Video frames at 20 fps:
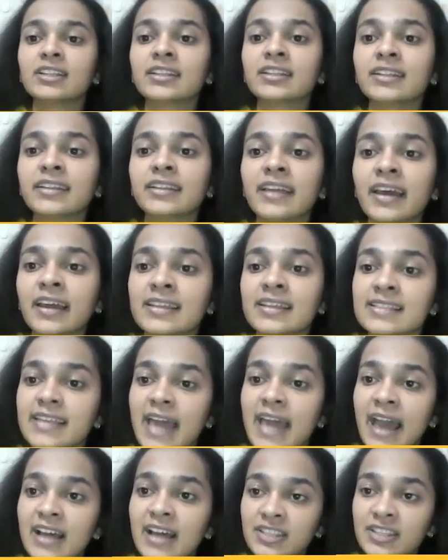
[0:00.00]
there's
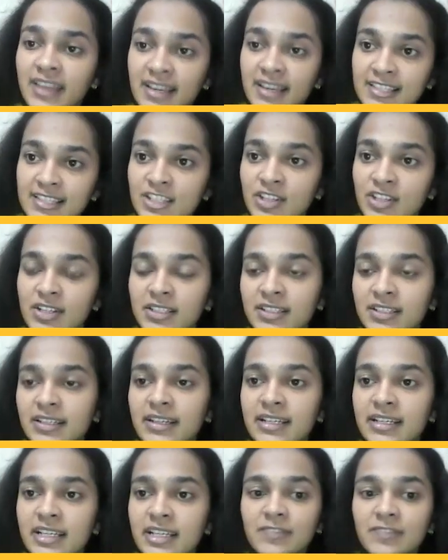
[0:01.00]
a journal
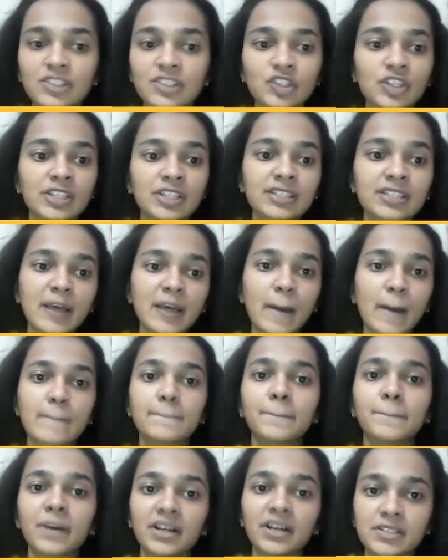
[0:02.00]
entry which is
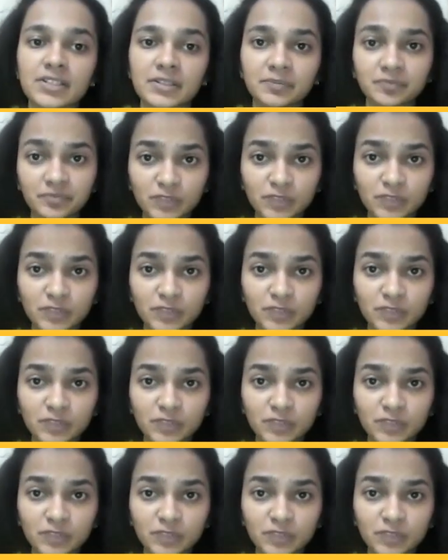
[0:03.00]
passed.